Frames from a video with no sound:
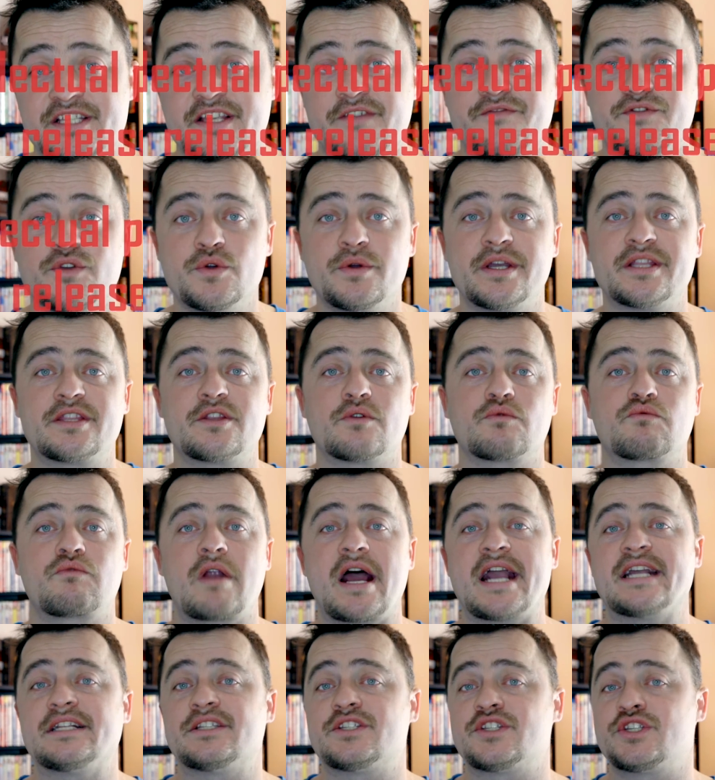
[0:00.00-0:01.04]
If you get the
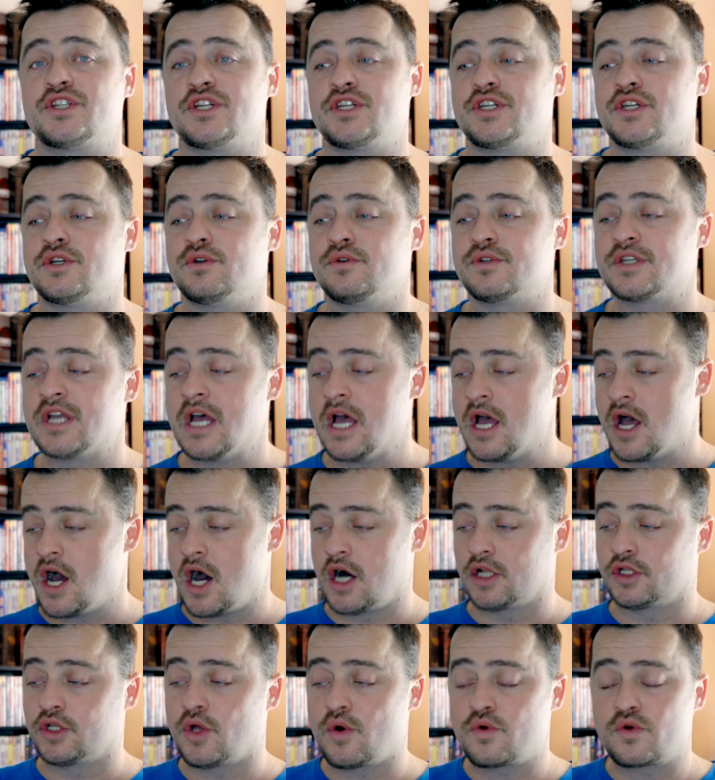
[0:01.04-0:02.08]
rights to use
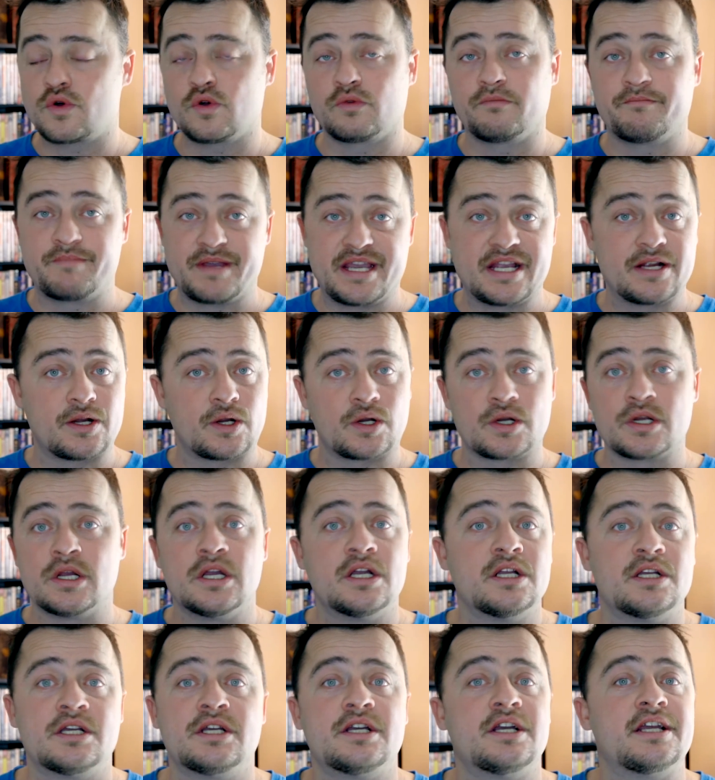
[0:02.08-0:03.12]
a local beer
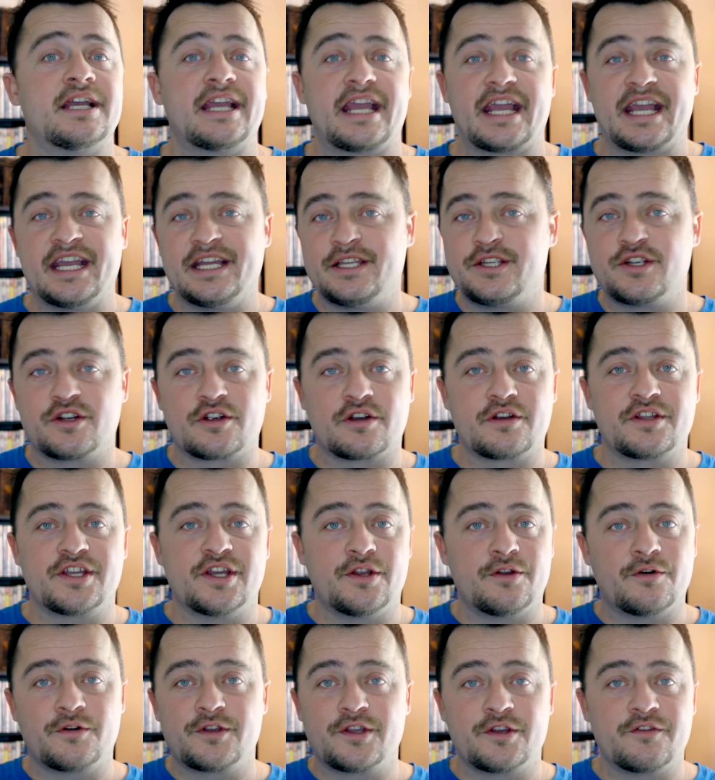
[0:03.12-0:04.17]
in
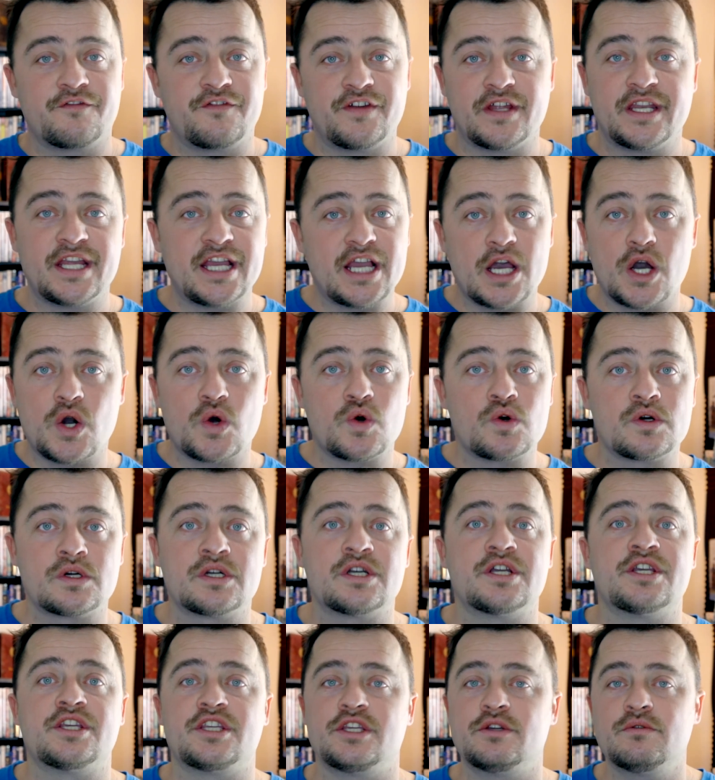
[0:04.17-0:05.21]
your video,
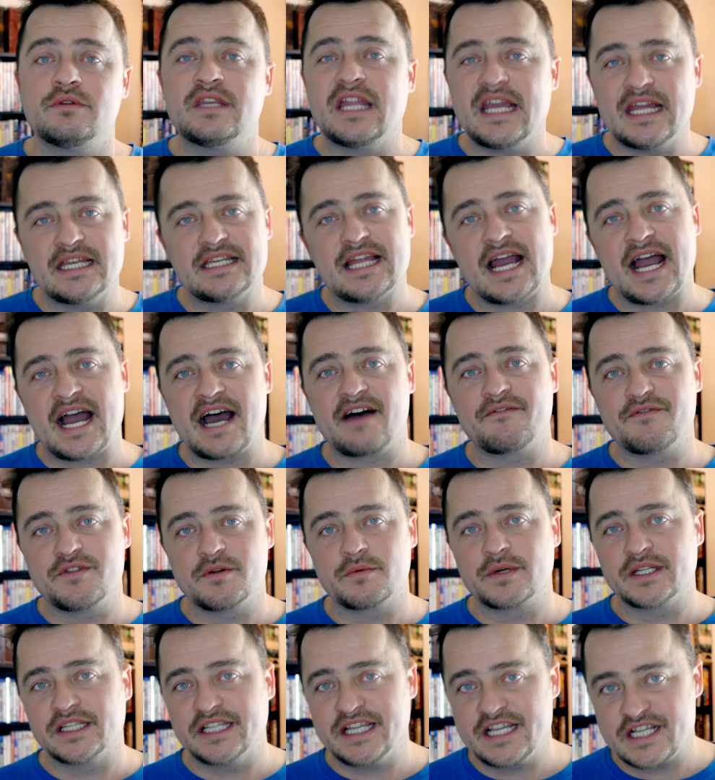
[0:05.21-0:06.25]
you need to have the
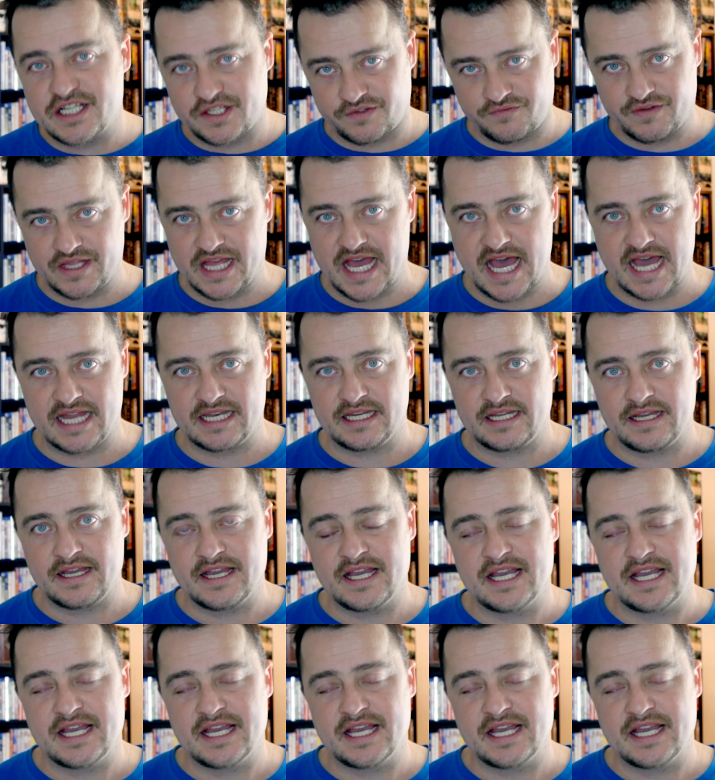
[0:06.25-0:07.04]
release for that.